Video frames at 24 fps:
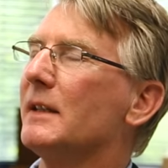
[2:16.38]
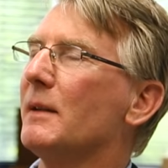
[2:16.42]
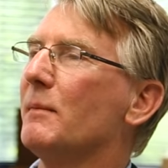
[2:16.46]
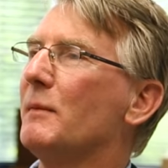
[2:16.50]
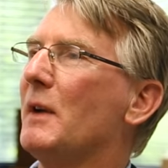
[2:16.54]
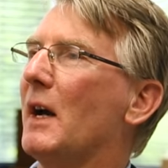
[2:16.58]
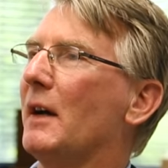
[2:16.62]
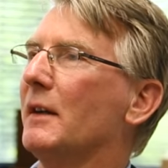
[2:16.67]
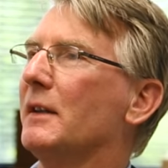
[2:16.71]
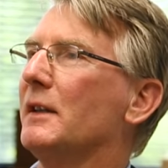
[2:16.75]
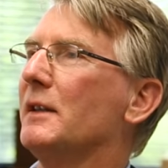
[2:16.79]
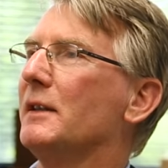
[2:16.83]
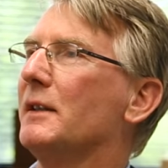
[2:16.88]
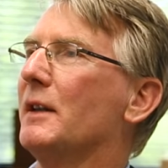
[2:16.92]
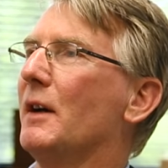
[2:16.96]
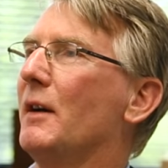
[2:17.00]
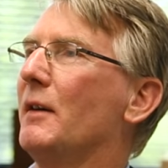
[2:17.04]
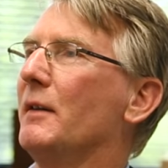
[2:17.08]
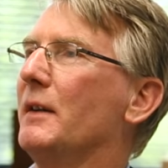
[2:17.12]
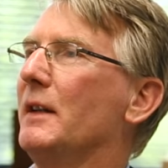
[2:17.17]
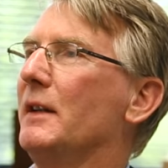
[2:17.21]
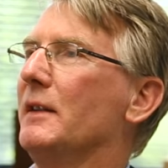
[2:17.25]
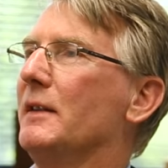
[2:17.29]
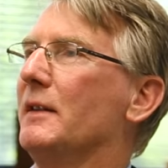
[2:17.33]
Subduction
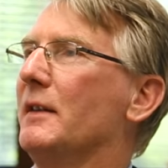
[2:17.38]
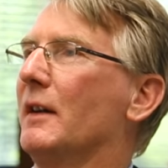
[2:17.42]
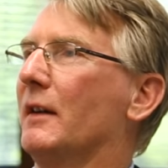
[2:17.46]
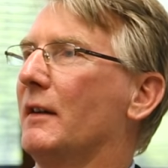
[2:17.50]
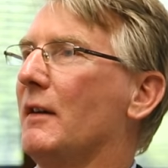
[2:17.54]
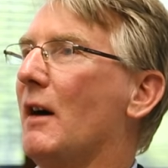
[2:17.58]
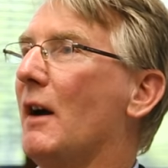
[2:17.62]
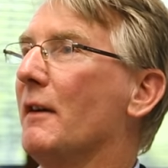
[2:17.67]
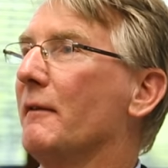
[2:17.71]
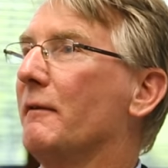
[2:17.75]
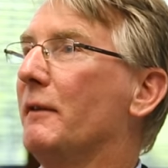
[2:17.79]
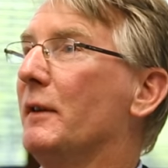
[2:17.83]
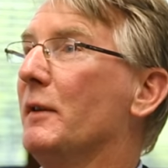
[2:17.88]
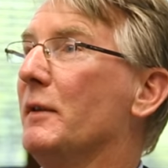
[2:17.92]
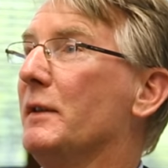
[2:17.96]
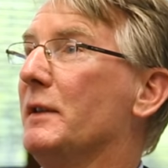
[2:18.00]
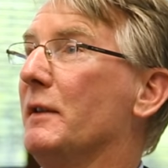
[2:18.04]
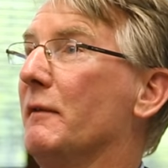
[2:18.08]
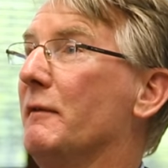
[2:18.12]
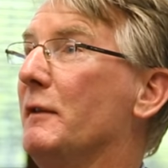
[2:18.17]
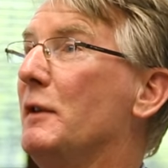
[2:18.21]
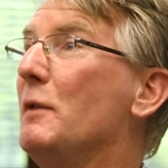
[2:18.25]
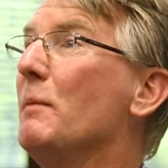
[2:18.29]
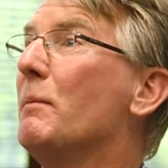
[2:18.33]
Zone is the confluence
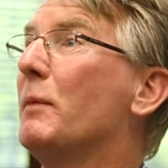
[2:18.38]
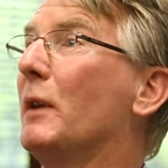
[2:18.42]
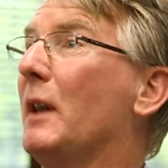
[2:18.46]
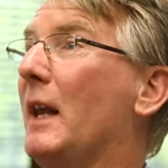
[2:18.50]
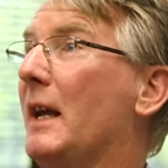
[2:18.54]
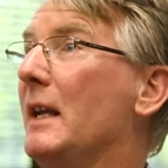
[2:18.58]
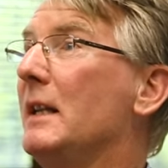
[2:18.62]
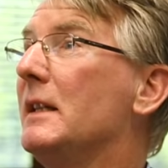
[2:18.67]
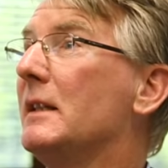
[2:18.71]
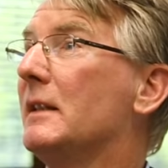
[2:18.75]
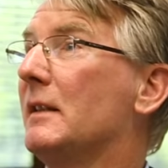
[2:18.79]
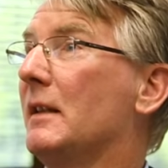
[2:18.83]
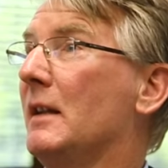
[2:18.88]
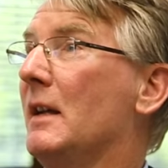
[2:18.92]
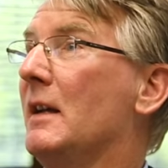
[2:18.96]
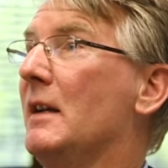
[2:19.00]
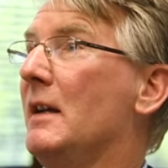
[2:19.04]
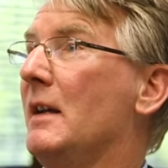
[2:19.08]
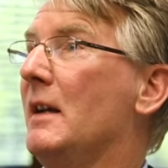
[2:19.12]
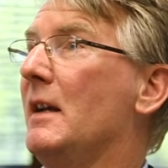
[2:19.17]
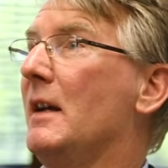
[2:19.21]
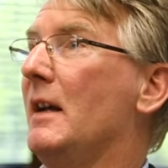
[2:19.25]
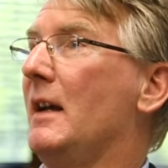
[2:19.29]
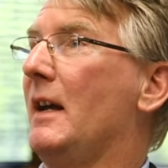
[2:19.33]
of two plates
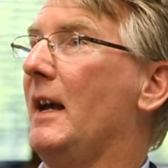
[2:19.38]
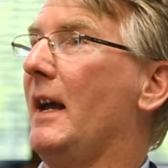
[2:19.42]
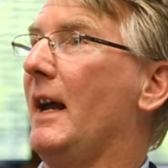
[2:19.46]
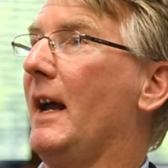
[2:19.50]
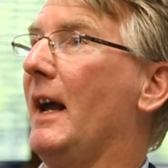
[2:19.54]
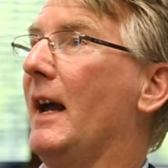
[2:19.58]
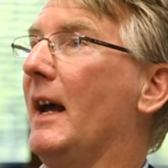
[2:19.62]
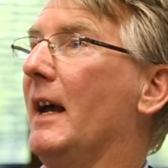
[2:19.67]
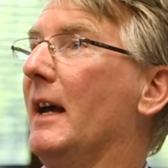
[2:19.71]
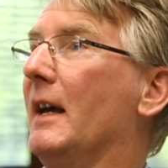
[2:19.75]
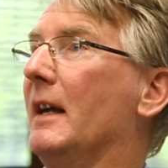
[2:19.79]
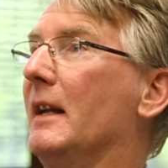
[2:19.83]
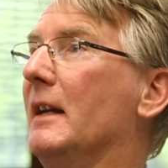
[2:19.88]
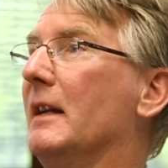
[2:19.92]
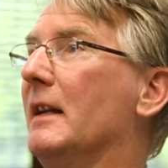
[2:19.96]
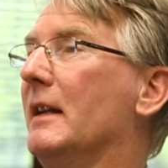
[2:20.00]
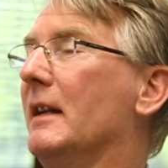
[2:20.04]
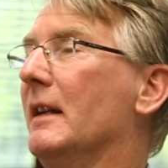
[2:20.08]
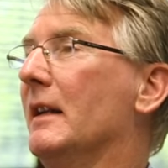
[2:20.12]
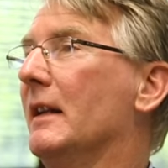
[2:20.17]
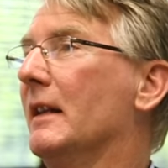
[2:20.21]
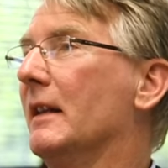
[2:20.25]
and